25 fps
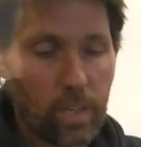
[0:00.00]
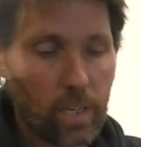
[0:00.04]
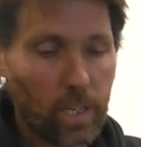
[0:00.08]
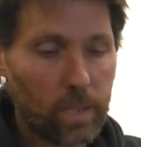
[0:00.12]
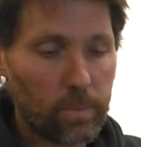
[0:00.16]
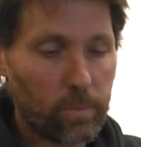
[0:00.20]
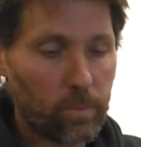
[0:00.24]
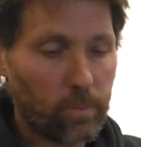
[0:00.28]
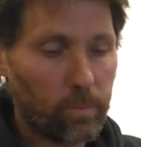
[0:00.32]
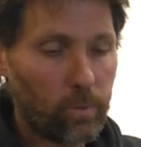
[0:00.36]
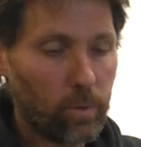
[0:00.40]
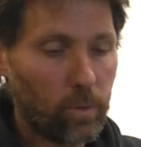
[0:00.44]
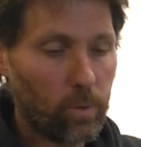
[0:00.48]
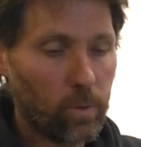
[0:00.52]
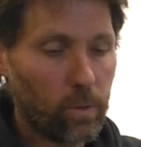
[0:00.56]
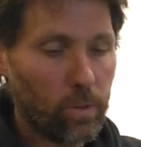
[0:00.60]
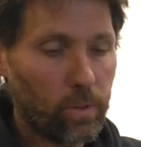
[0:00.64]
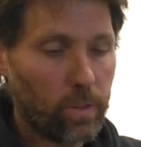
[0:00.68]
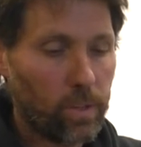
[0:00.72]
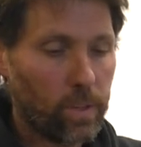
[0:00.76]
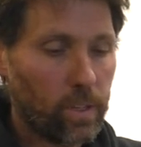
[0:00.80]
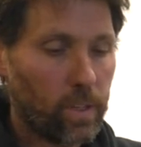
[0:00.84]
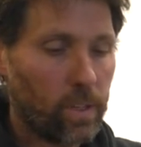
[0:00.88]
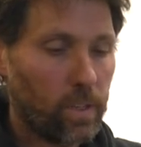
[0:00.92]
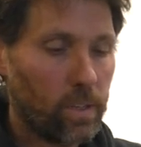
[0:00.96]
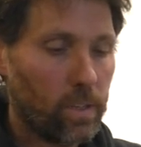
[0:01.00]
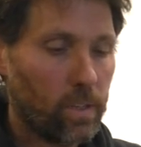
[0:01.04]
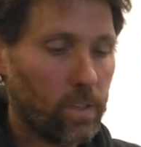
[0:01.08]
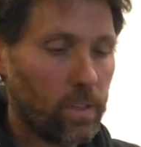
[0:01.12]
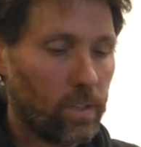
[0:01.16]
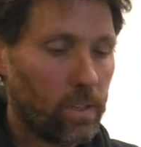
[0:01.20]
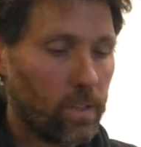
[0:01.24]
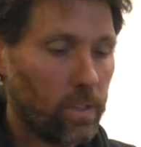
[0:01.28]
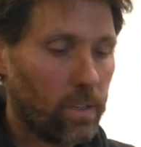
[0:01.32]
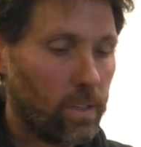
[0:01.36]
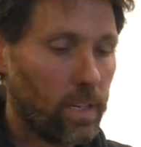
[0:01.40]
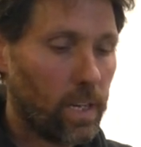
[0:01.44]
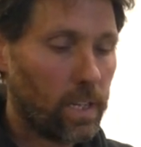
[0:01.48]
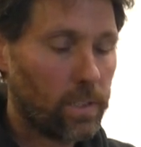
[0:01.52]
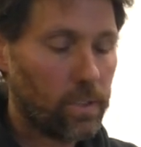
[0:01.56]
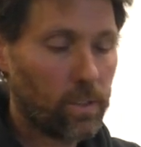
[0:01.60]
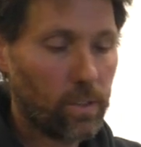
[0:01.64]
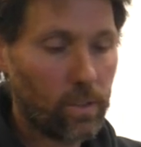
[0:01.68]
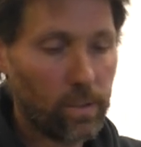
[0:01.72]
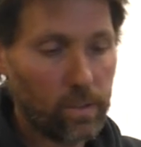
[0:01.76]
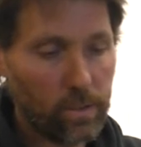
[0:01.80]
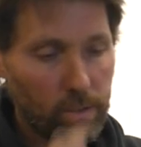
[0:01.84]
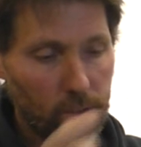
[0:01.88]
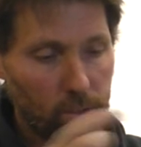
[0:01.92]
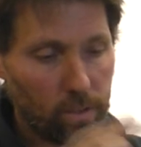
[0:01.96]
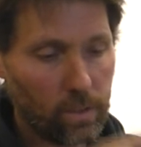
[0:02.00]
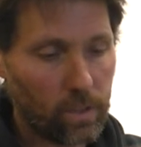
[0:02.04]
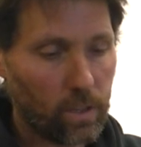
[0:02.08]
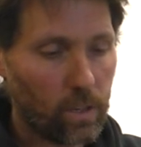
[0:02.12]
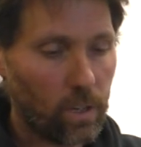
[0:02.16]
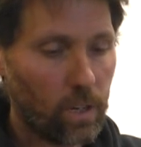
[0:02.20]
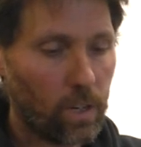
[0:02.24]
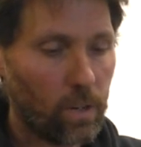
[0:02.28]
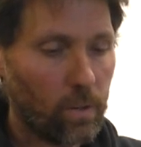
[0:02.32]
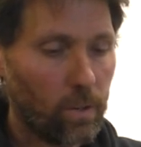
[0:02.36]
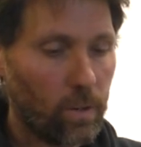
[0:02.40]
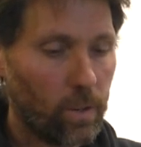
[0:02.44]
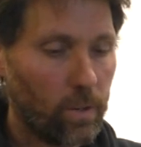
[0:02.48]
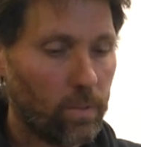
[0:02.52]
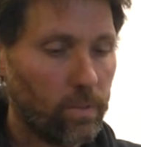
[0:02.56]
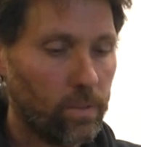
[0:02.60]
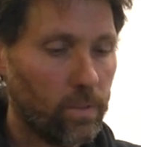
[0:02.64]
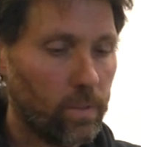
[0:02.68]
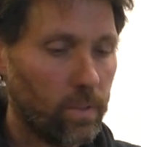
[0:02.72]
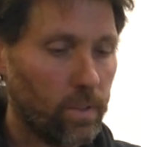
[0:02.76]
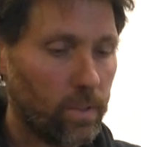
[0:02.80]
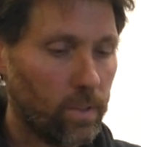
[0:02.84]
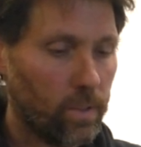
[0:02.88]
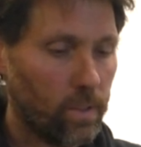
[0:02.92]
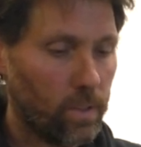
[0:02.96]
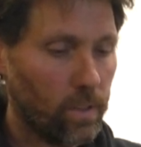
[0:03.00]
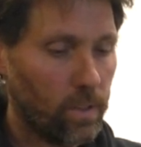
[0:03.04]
As before, the nut on, the collar on,